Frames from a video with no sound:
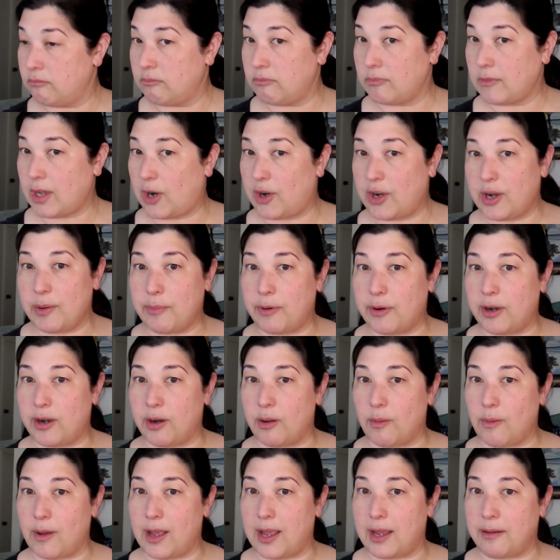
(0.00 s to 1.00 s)
I already put it
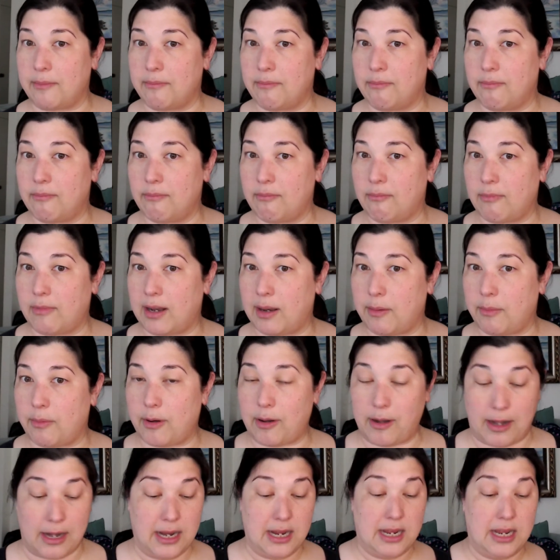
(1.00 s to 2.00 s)
away.
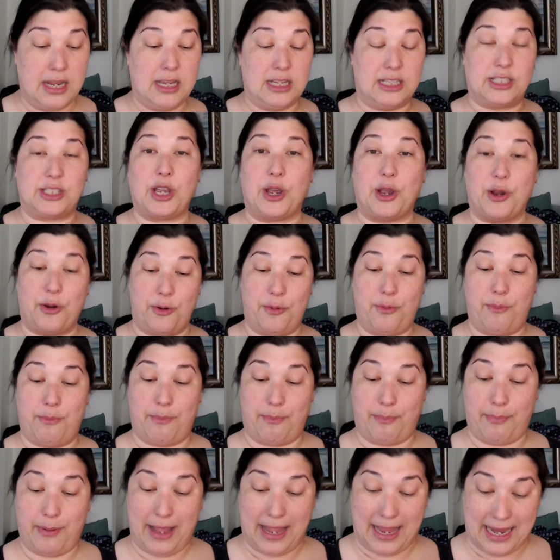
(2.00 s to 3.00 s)
So,
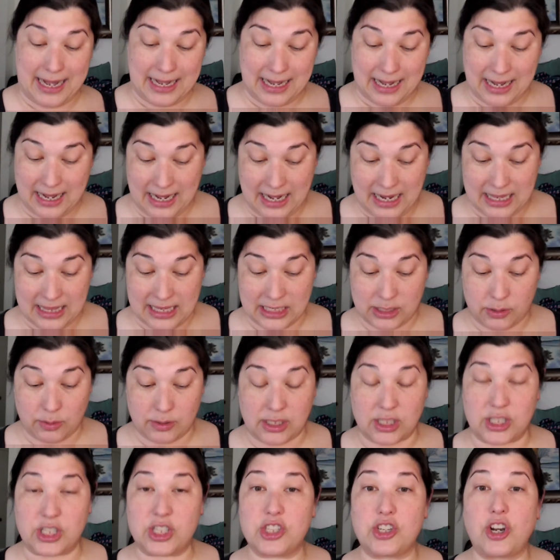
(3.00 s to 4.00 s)
but this was
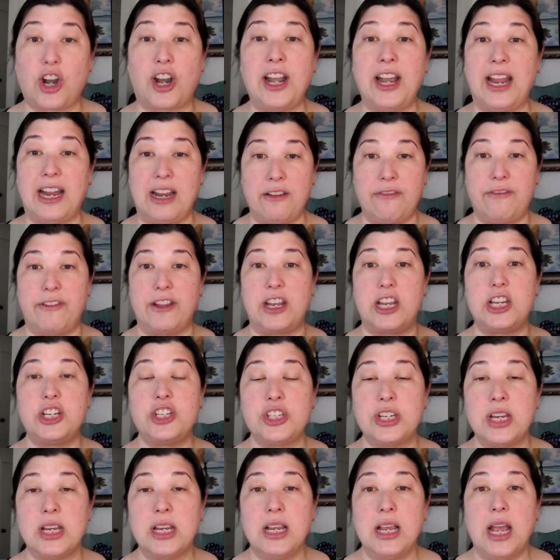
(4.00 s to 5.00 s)
a start and a
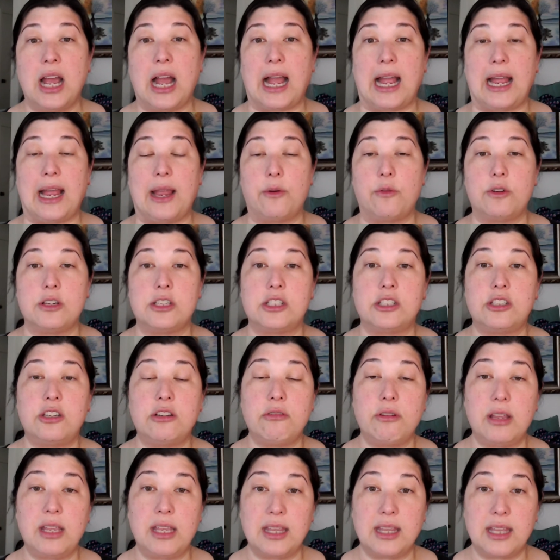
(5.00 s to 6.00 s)
finish. I was
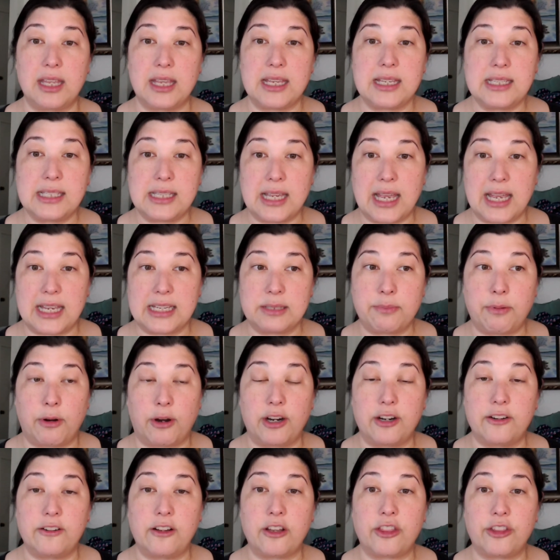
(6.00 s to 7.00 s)
doing this as part
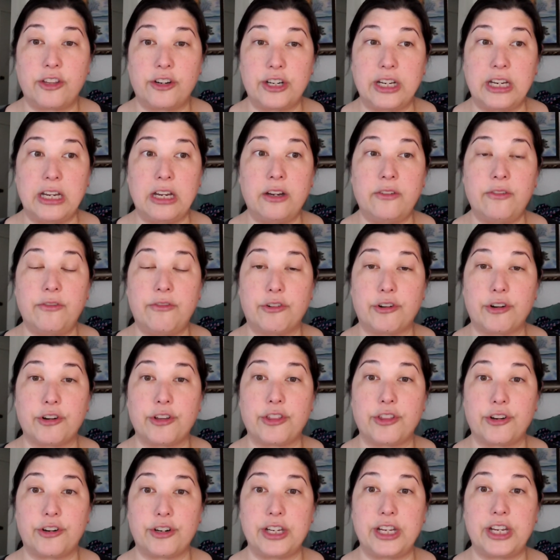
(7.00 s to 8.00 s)
of the 30 for
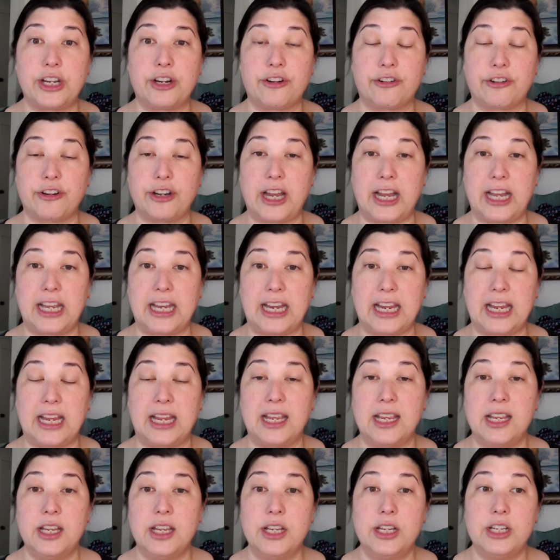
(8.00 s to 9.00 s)
30 creating
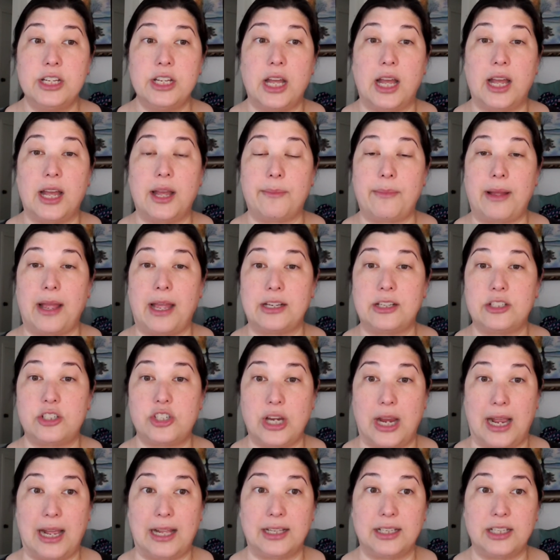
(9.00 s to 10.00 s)
um,
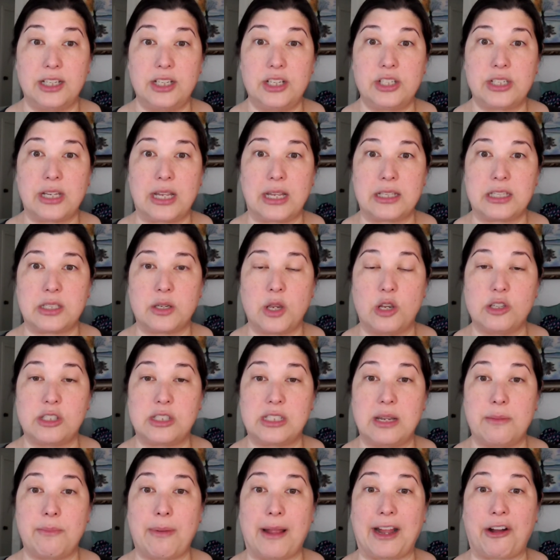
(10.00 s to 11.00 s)
challenge that's
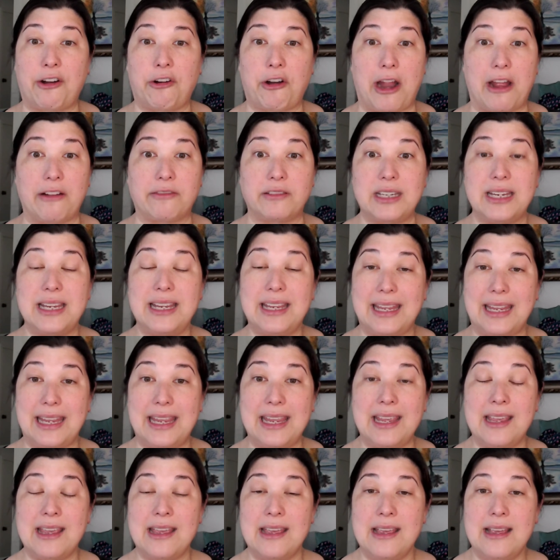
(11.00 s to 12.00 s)
hosted by Crafting
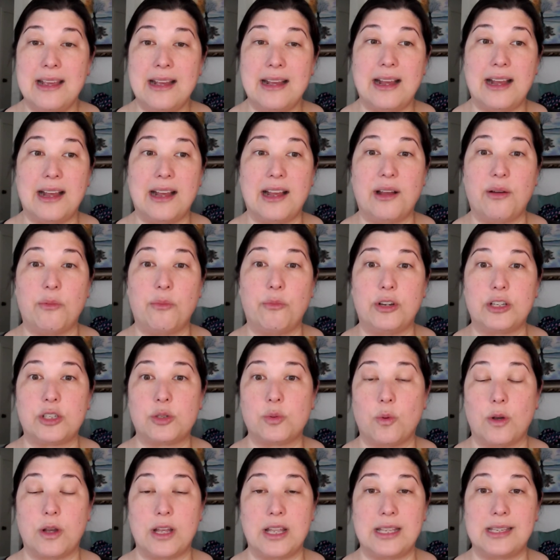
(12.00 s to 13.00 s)
Geek, um, which
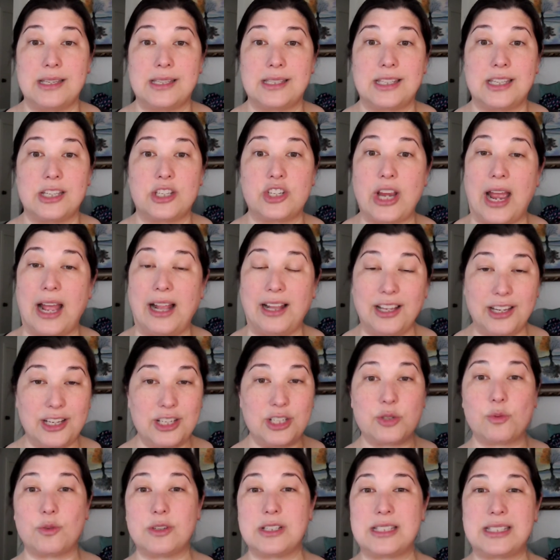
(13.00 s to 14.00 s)
was the
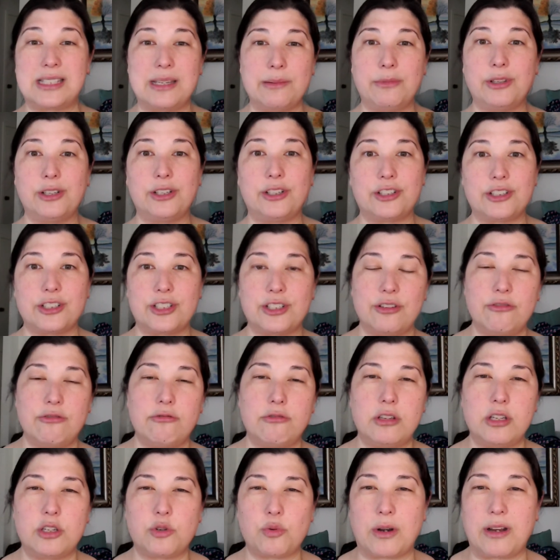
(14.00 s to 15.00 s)
challenge was similar to
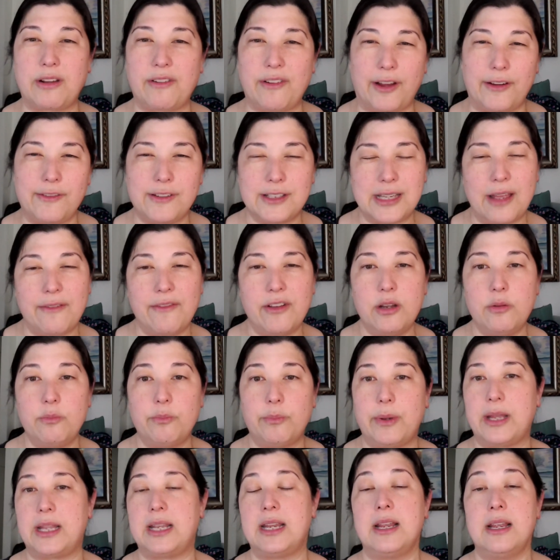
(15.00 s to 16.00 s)
the 25-7,
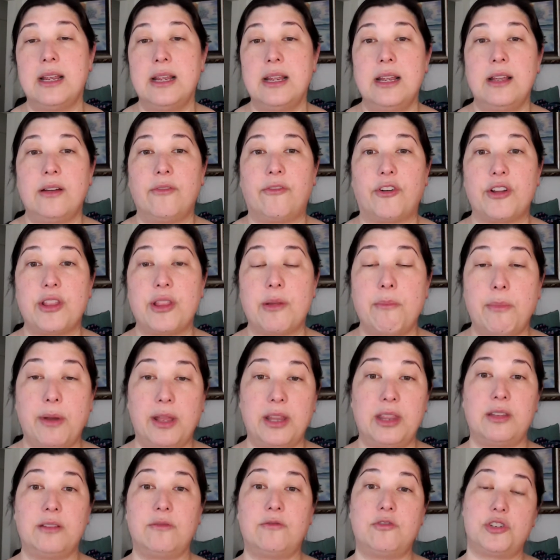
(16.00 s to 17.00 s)
but for the
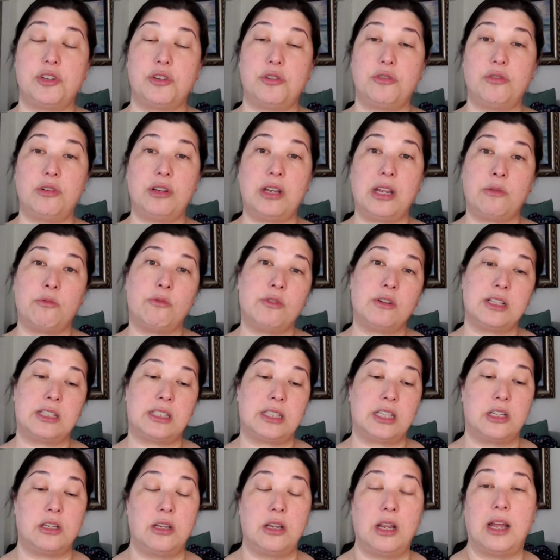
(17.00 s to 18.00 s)
month of June, it was
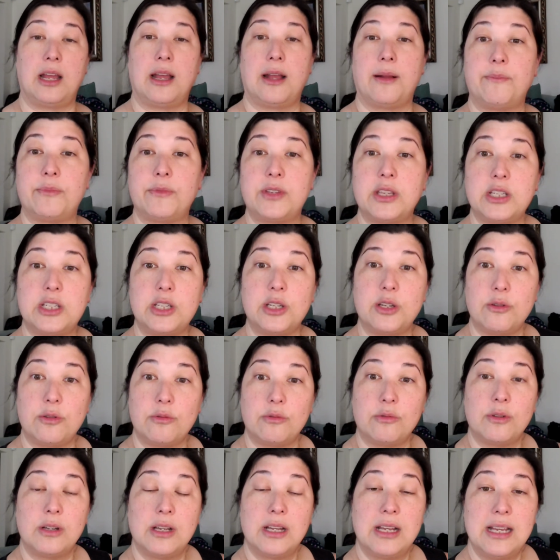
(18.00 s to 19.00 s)
to, um, to
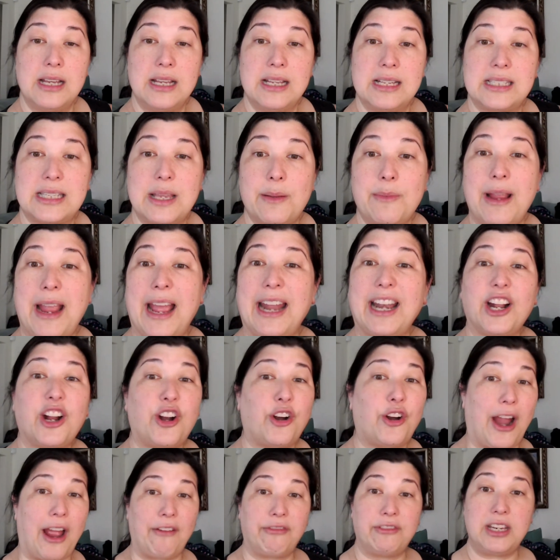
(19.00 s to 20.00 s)
do some kind of
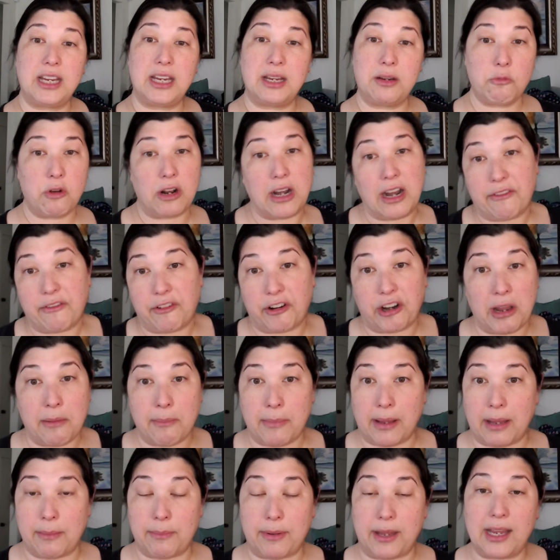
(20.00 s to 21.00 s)
crafting, whatever it
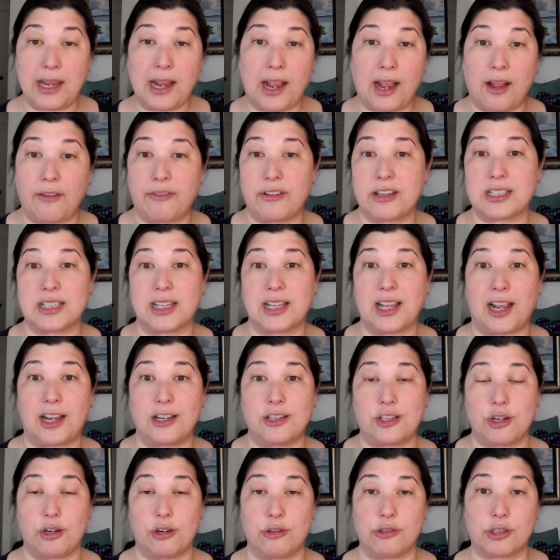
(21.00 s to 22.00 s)
may be. Obviously, I
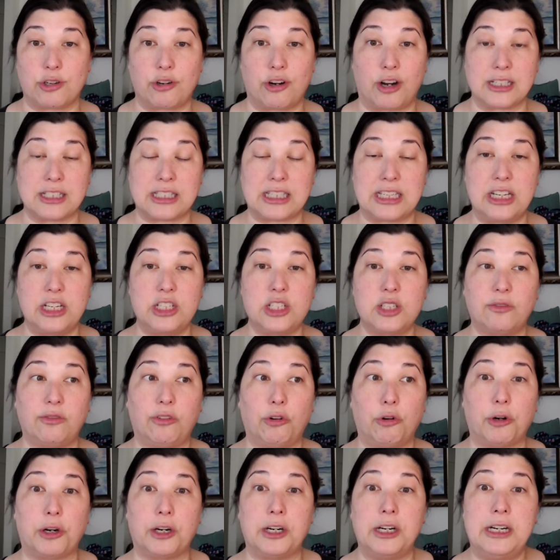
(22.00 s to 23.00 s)
chose cross-stitch
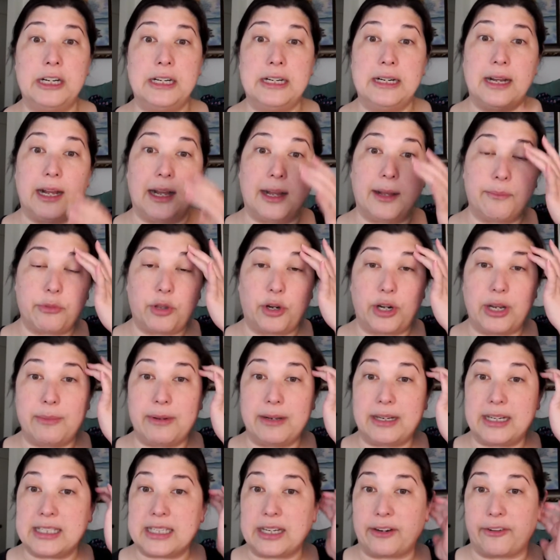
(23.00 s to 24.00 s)
for um, 30
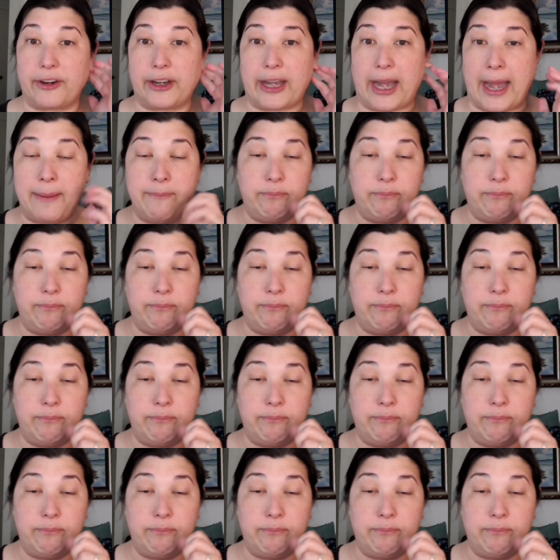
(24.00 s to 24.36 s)
minutes every day.